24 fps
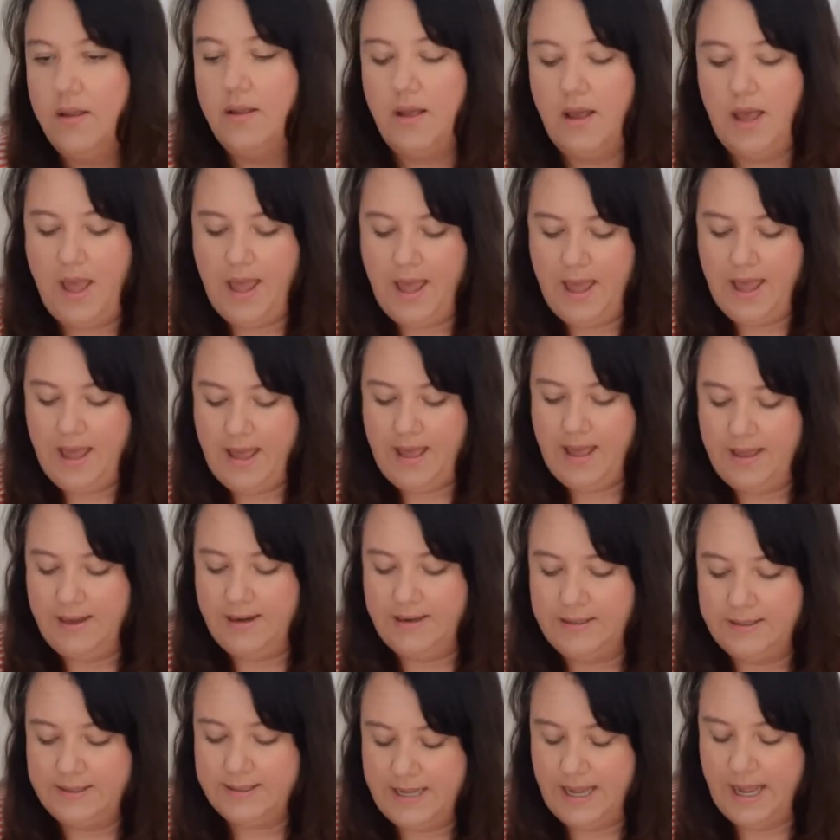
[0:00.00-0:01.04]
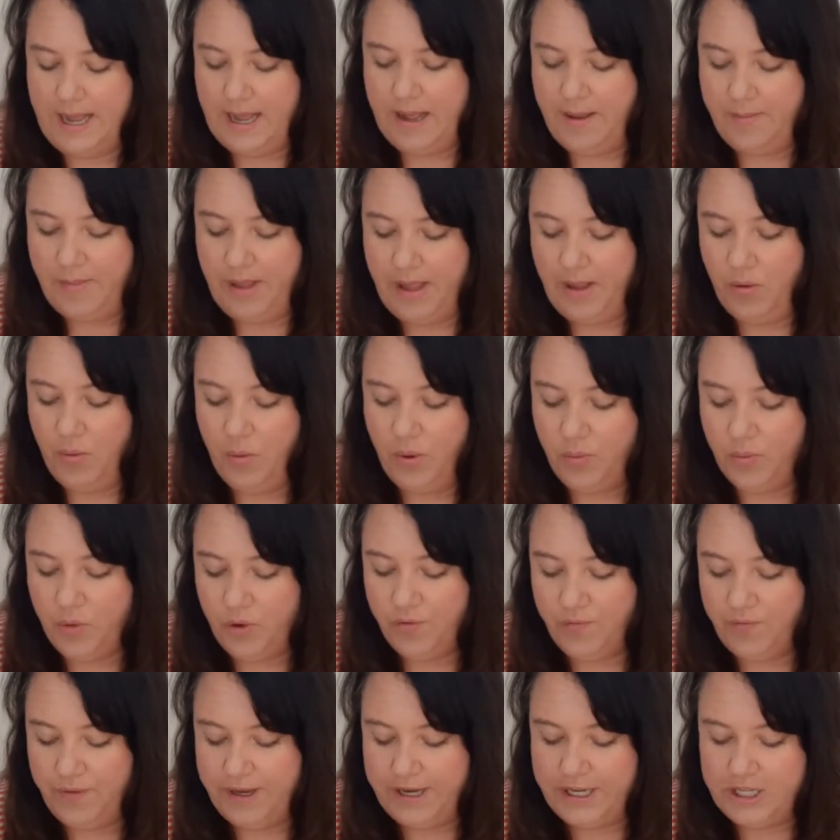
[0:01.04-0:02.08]
And when
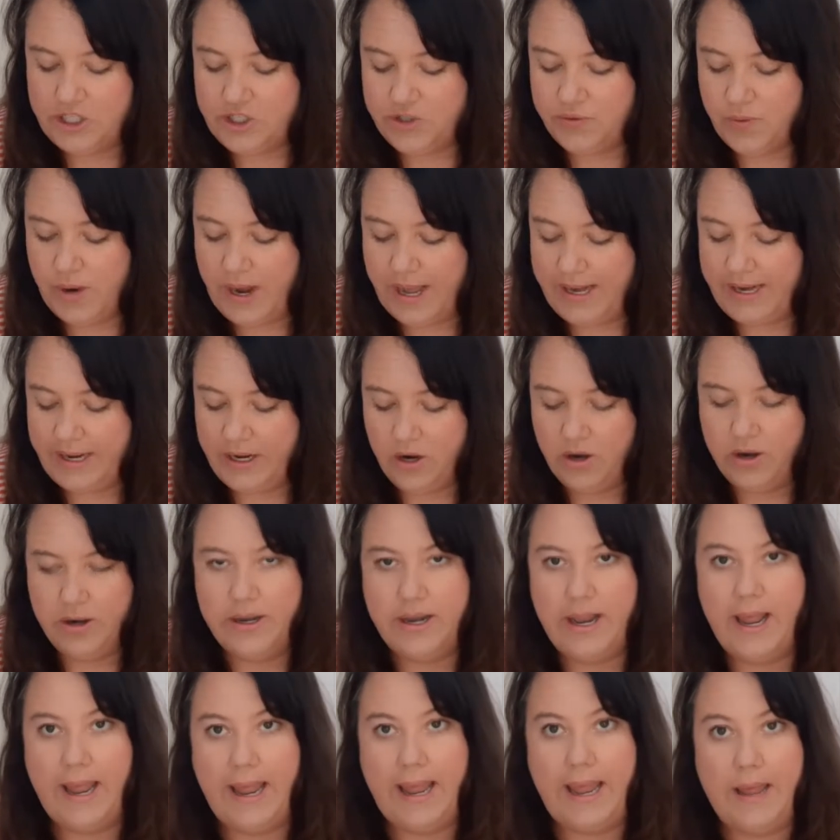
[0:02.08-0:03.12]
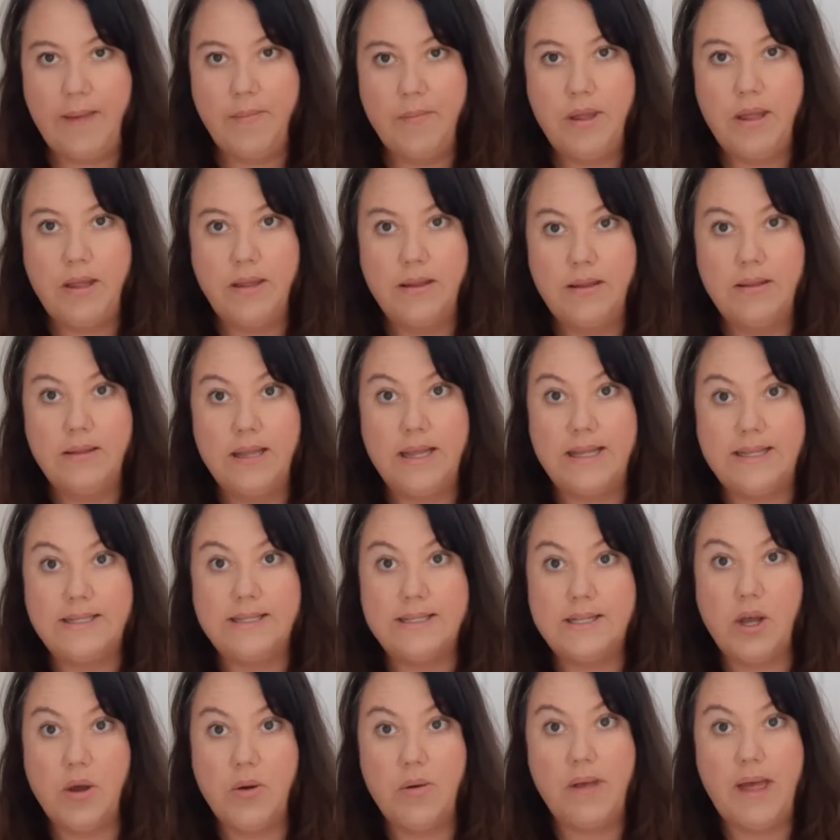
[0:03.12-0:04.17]
we're finished writing our name,
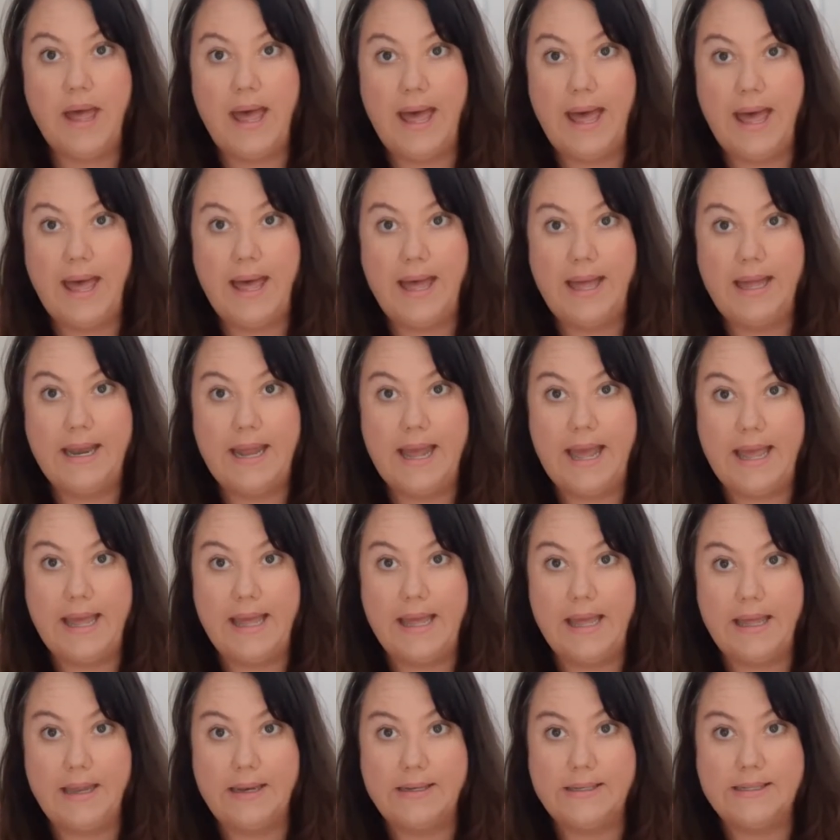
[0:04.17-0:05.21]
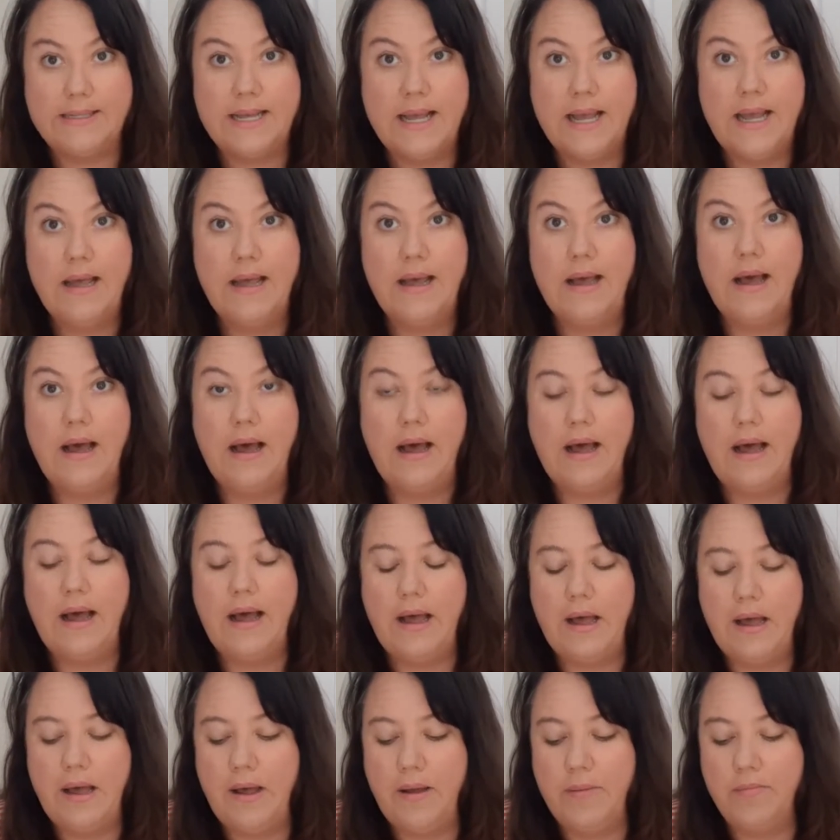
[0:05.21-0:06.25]
let's go ahead and
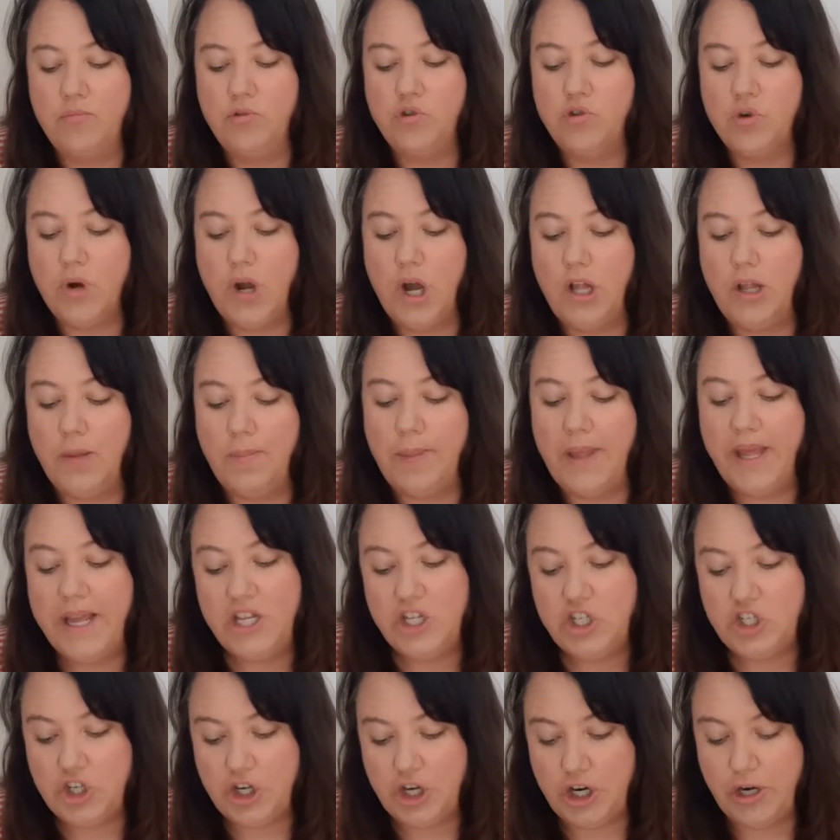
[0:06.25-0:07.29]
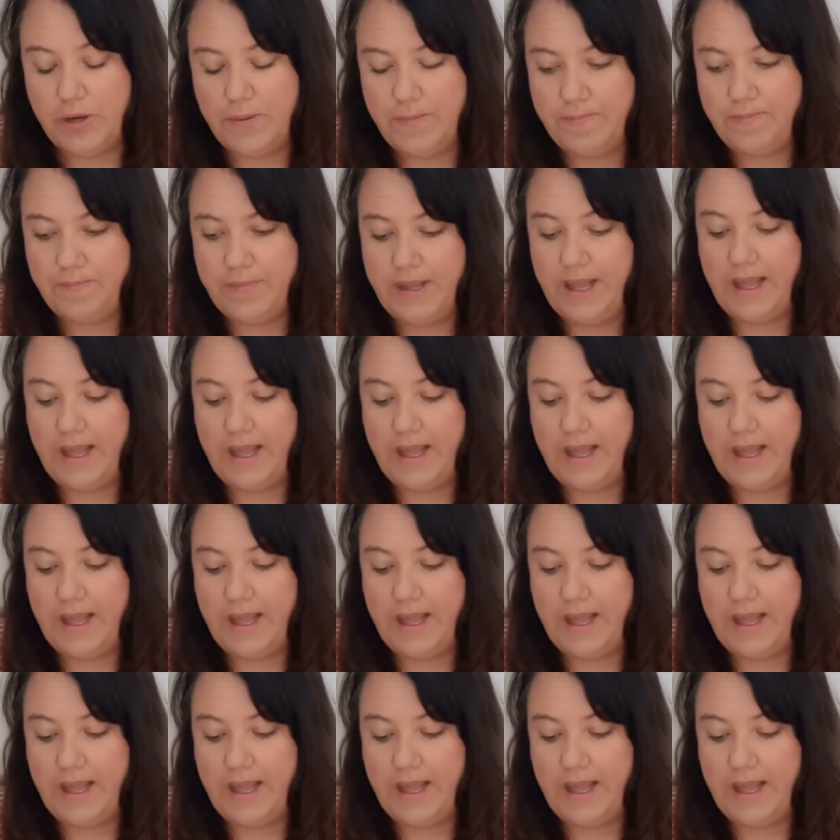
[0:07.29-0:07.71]
draw a picture.